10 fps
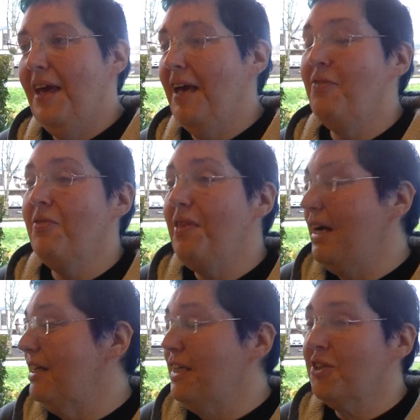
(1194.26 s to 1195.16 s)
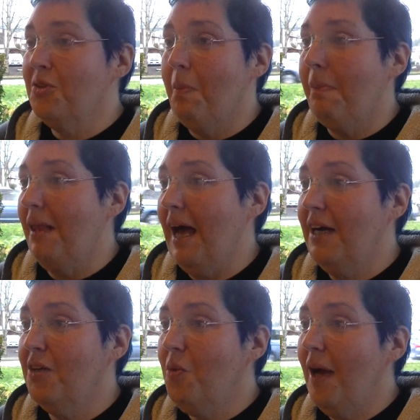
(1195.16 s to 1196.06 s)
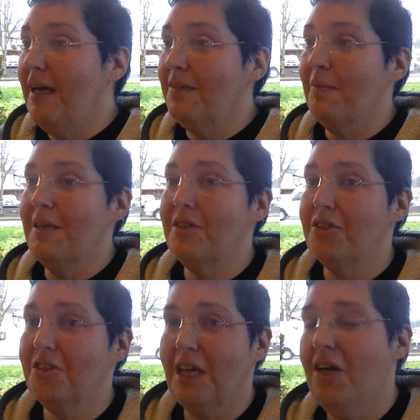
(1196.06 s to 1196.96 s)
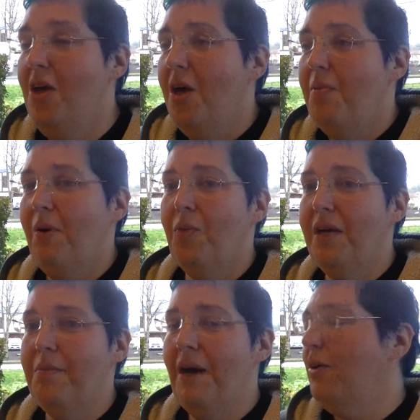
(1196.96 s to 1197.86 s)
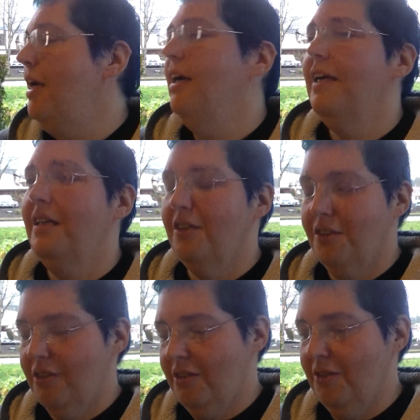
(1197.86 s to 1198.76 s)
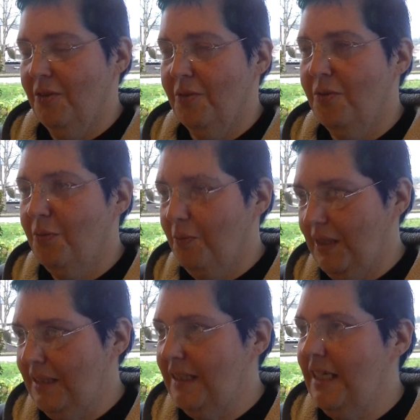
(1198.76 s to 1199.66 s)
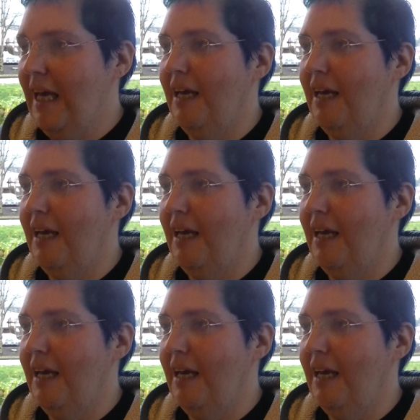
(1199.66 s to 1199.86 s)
And that it's black and white. My sister's like, but what about, what does it say?